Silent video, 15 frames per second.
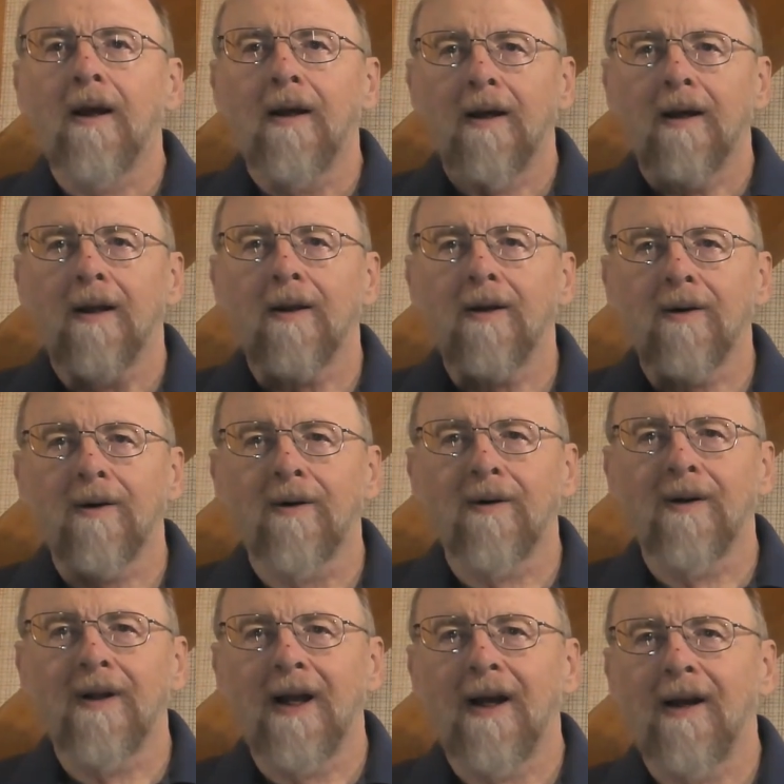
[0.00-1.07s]
Hello,
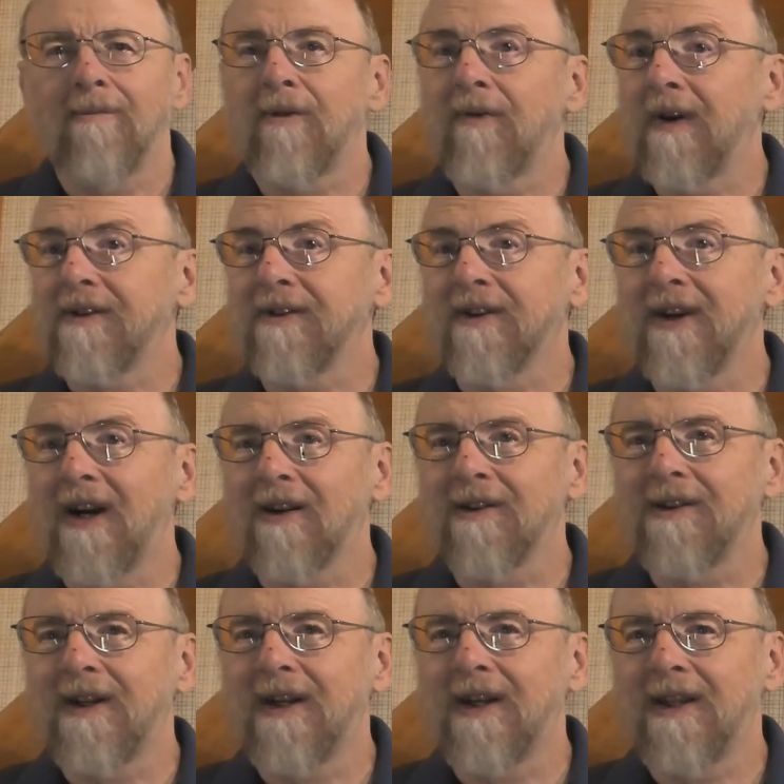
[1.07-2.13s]
I'm Professor
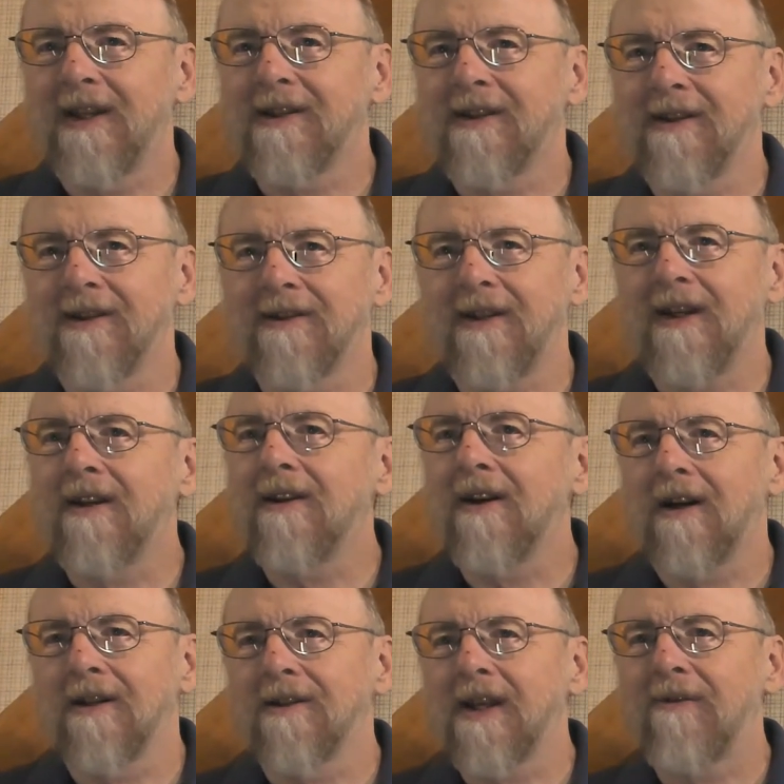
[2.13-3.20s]
Congleton, and this is
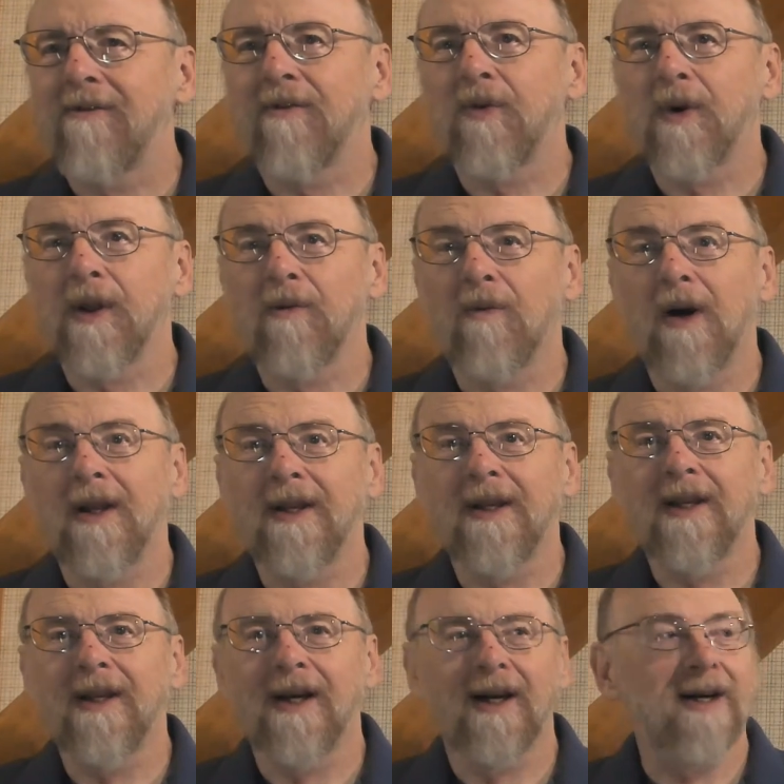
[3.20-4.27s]
Econ 741.
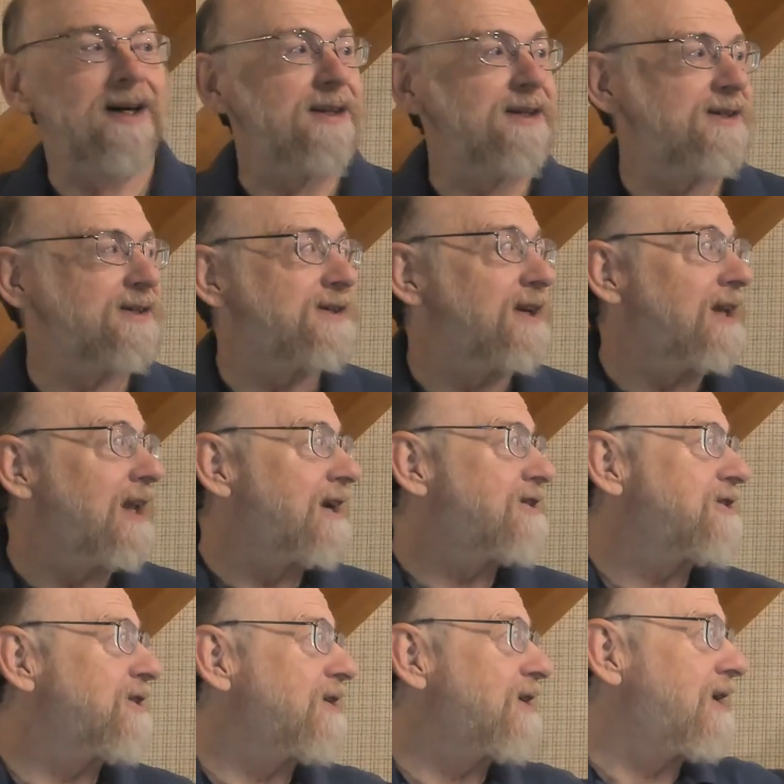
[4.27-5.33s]
This is a
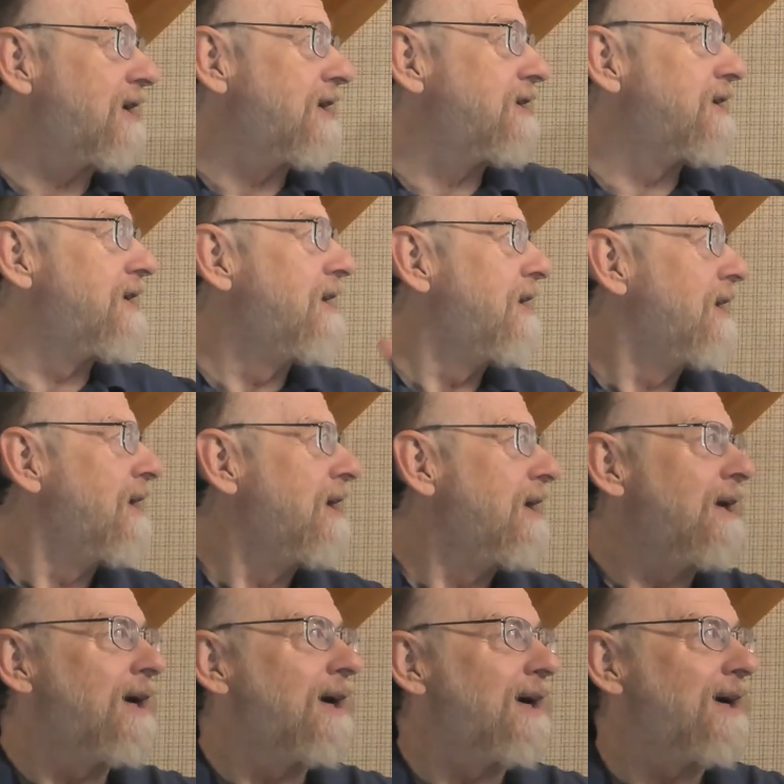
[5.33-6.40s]
lecture on
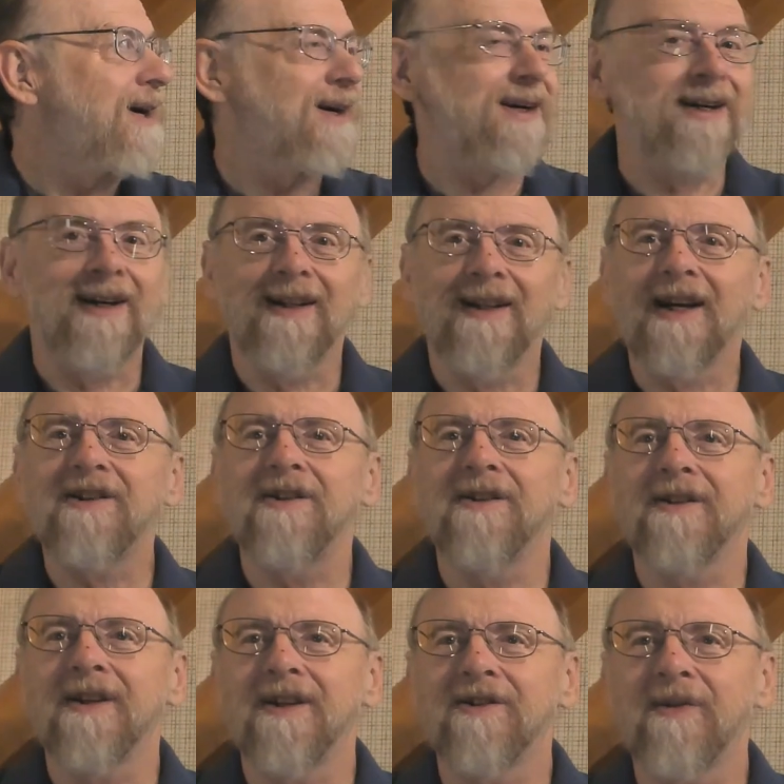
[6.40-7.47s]

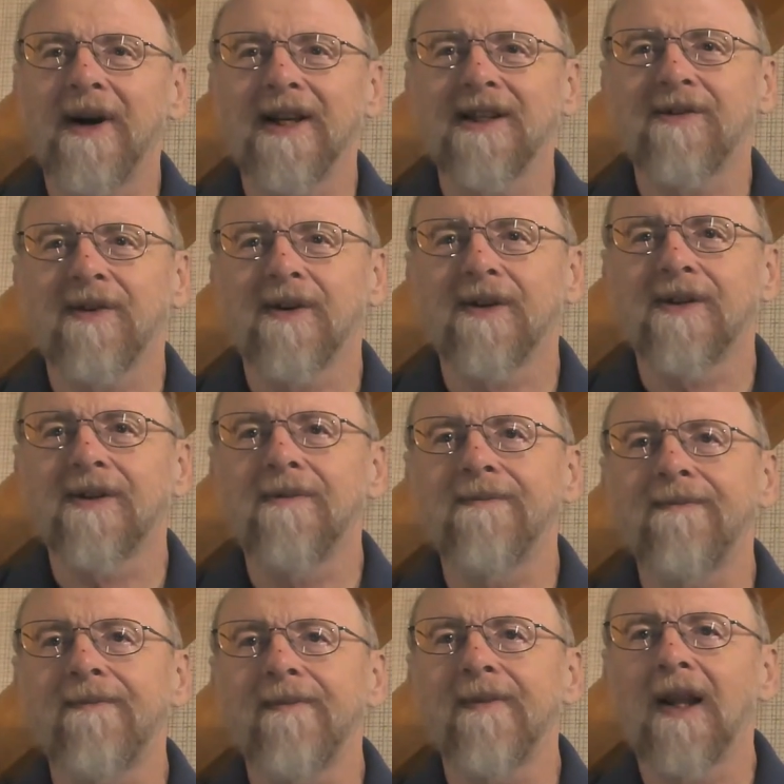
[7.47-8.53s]
elections and transfers.
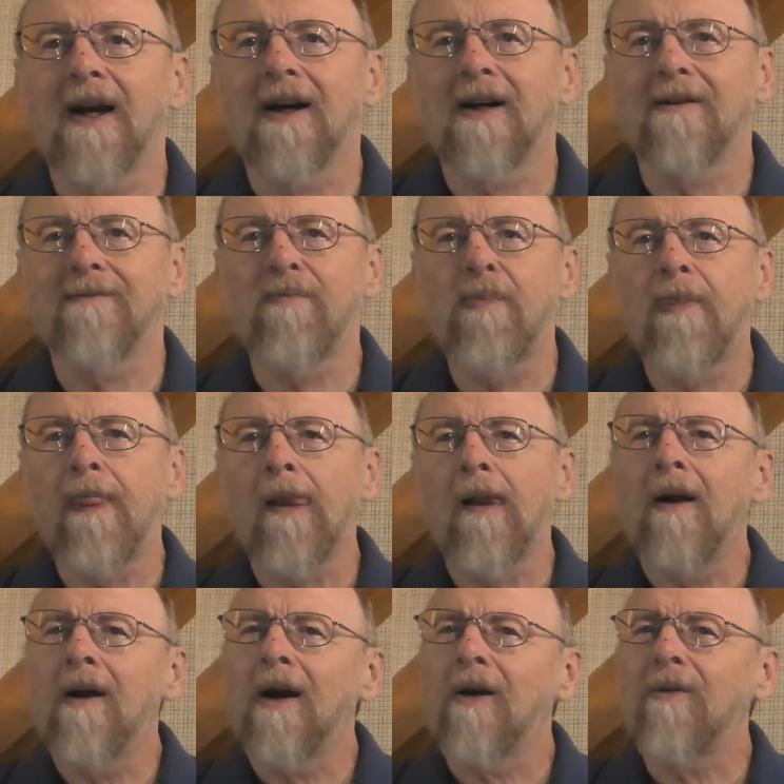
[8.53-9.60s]

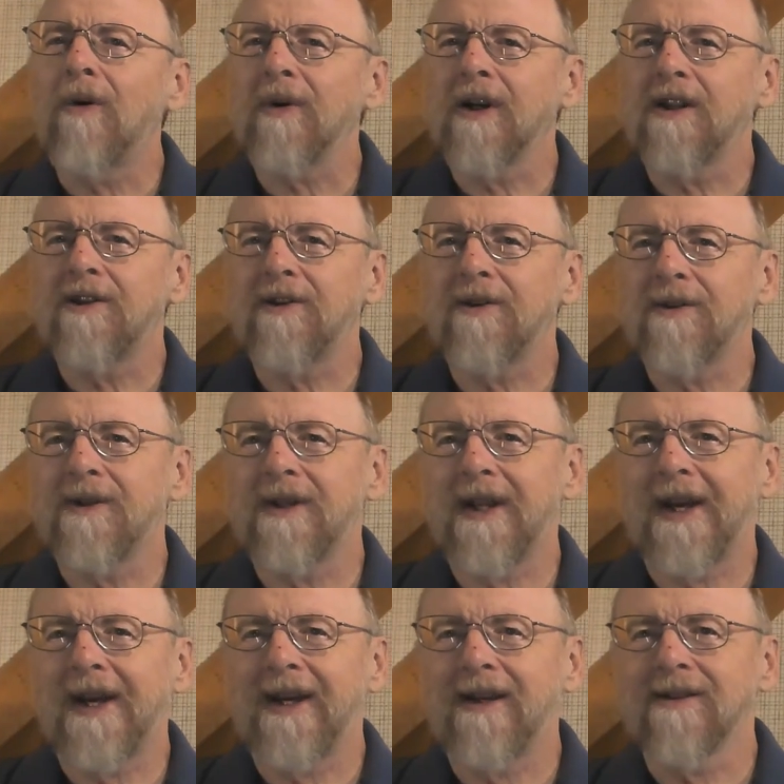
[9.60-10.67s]
What we're going to do
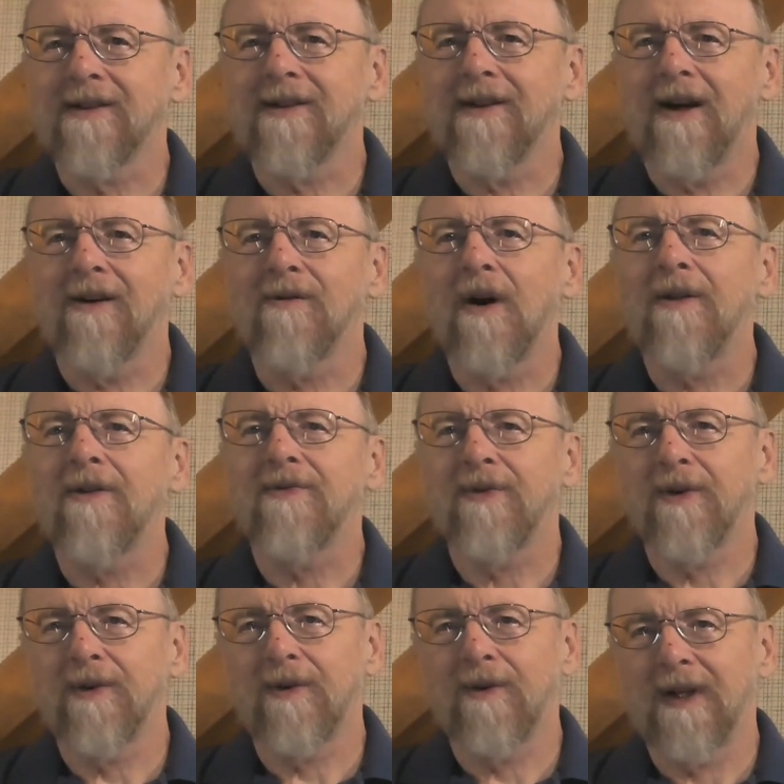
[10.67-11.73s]
today is run
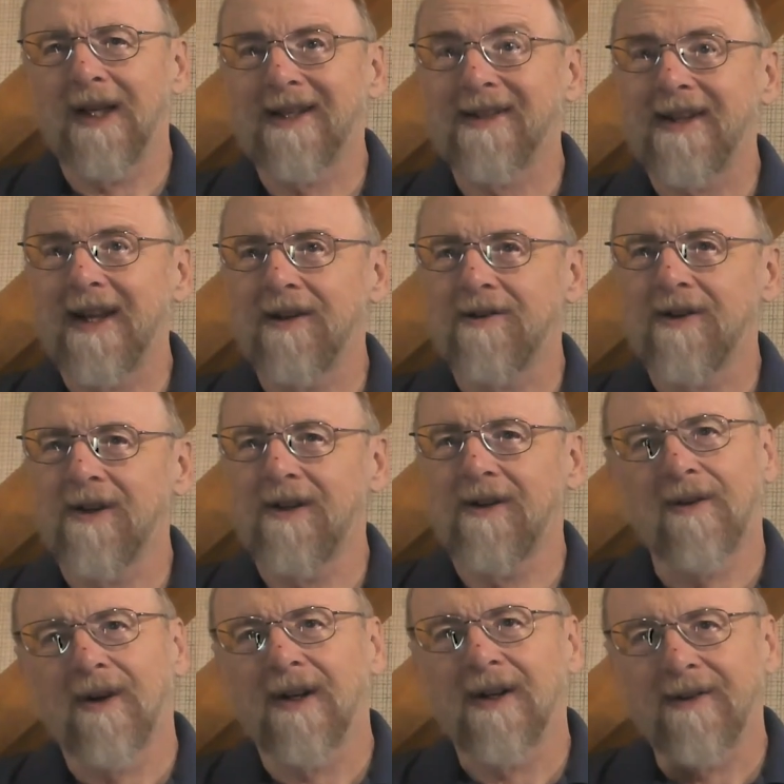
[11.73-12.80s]
through an extension
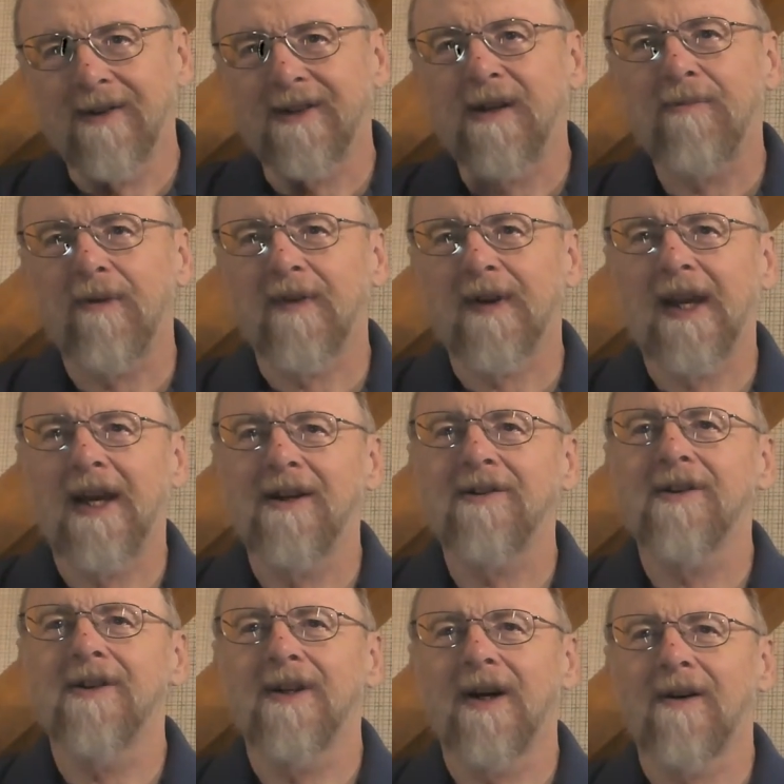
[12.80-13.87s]
or
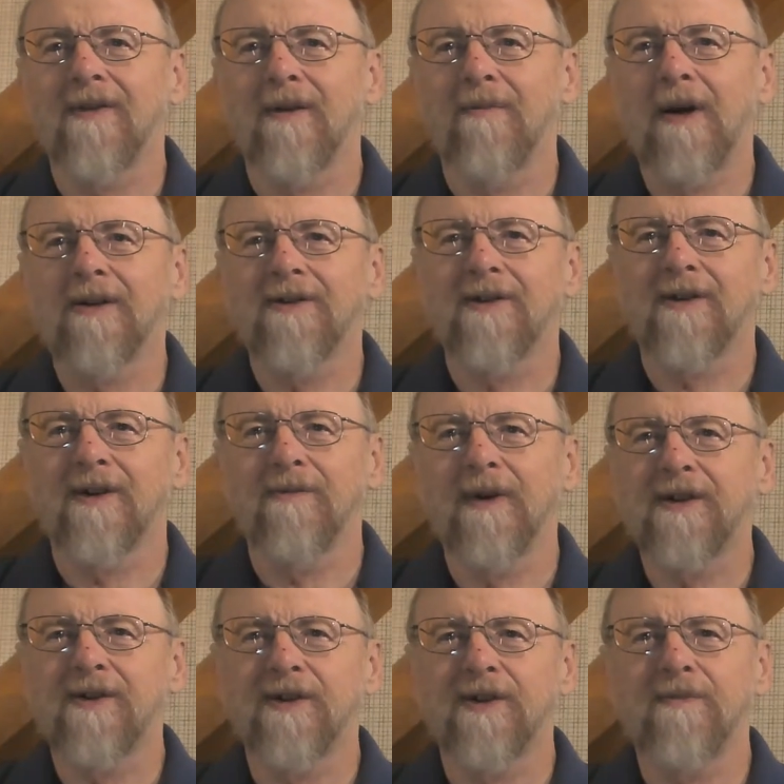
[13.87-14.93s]
simplification of the
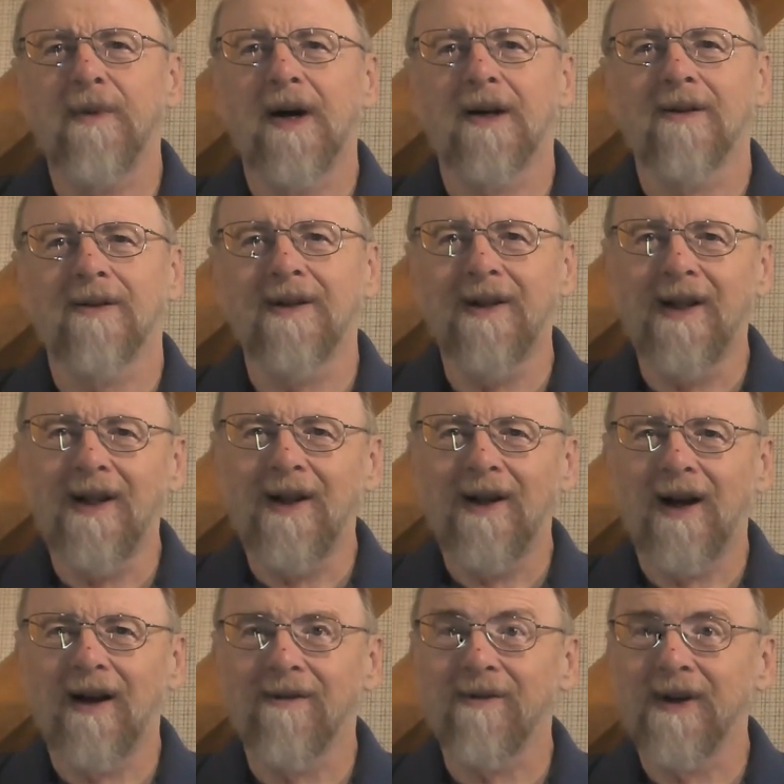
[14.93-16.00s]
Meltzer-Richards model
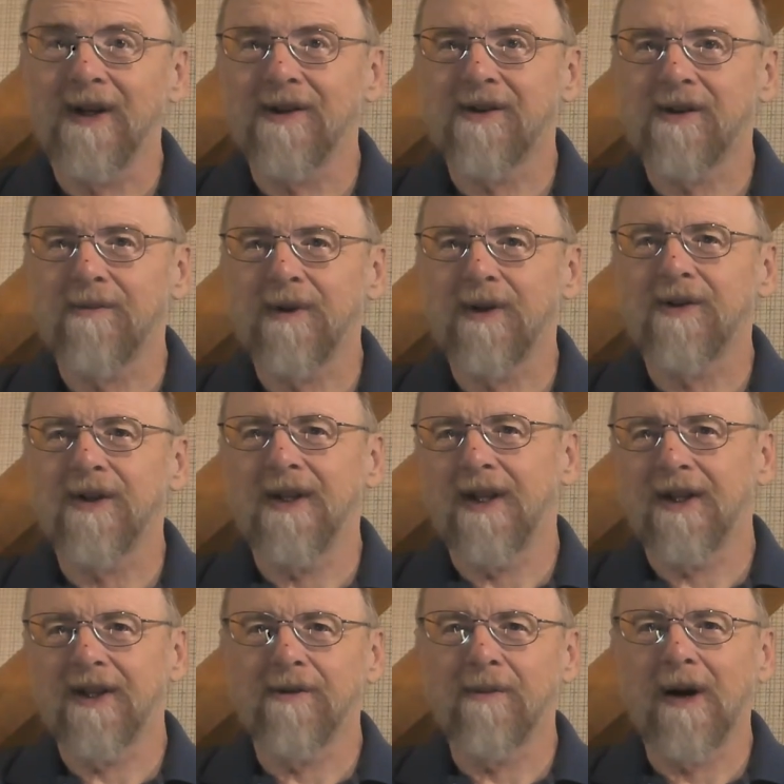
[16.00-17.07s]
of redistribution
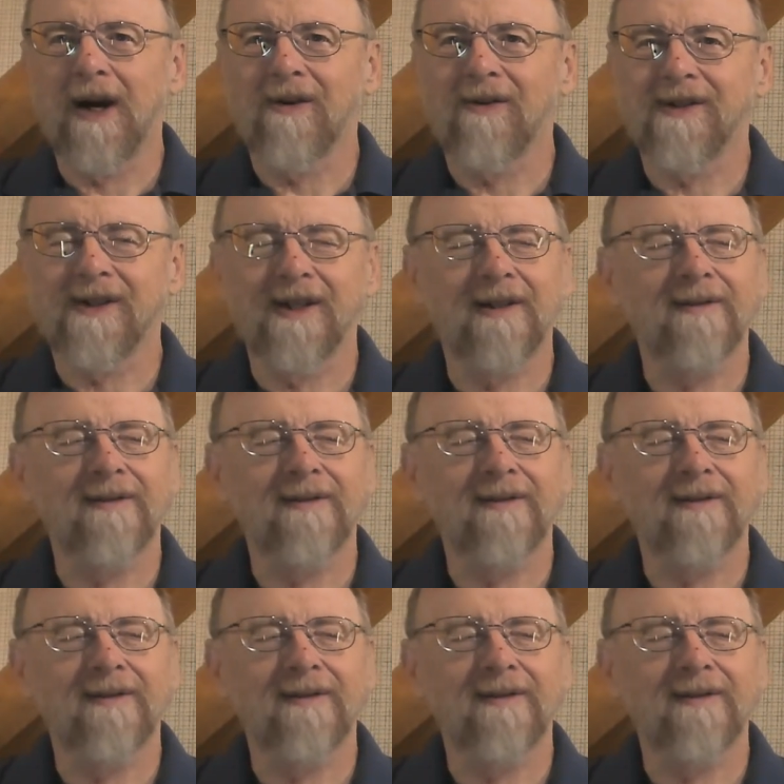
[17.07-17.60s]
and democracy.